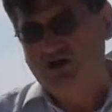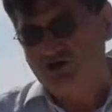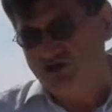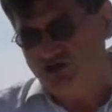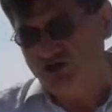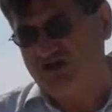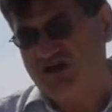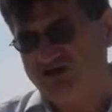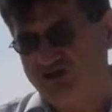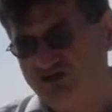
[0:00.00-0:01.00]
you do
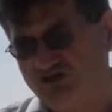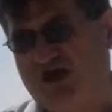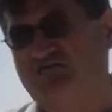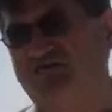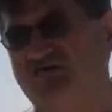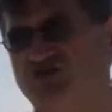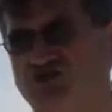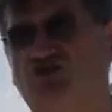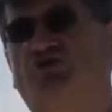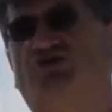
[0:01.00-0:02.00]
get your travel
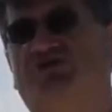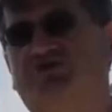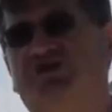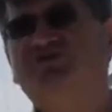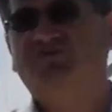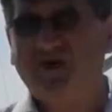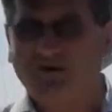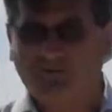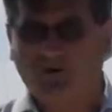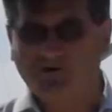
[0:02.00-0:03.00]
insurance. It's very
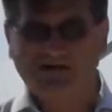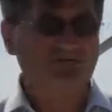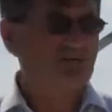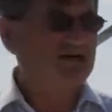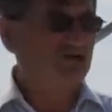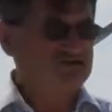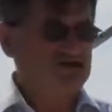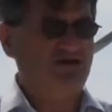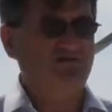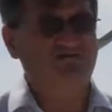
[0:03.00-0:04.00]
important. It might cost a
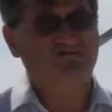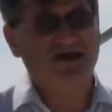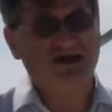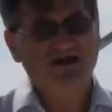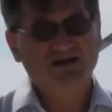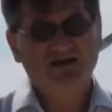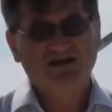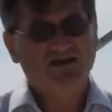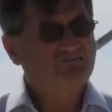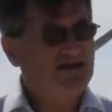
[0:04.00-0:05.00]
little bit of money,
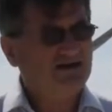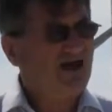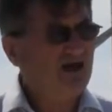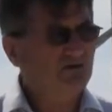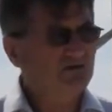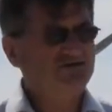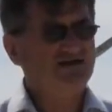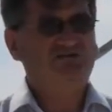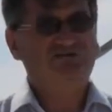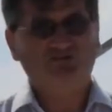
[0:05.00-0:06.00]
but I wouldn't
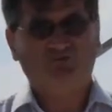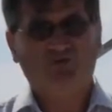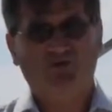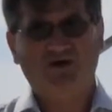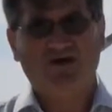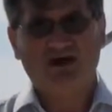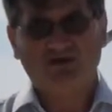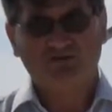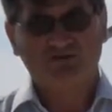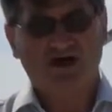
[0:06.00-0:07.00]
travel to America
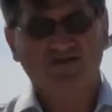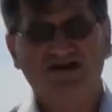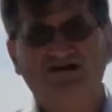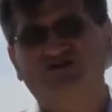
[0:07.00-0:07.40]
without that